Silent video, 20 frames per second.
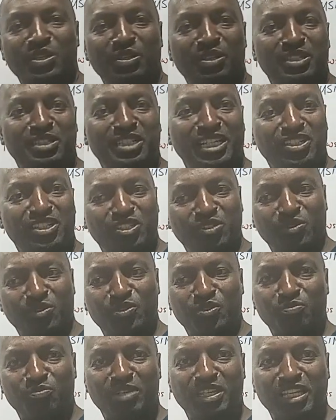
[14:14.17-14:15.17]
It just
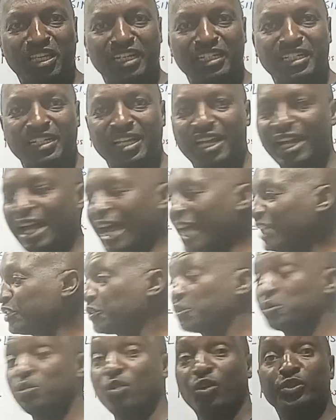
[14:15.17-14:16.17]
shows me that I
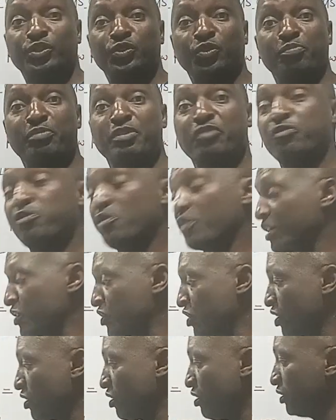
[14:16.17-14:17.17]
should also be
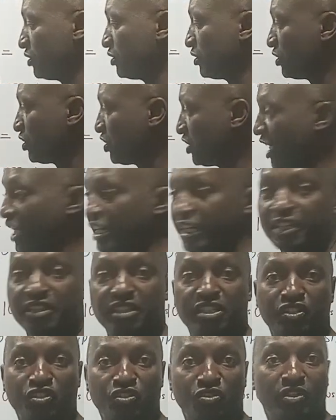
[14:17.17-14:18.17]
focusing on sharing
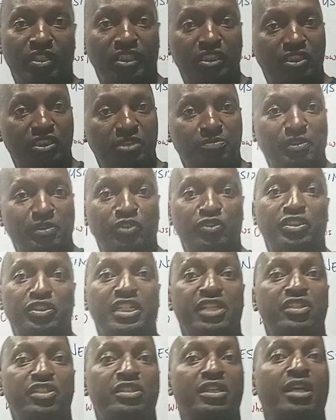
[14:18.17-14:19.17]
this knowledge, because
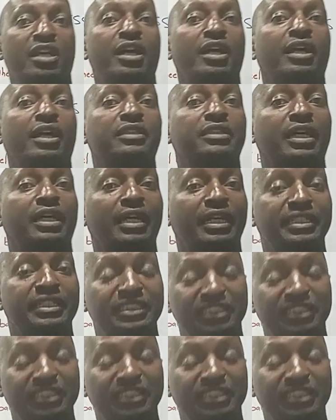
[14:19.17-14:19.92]
there's an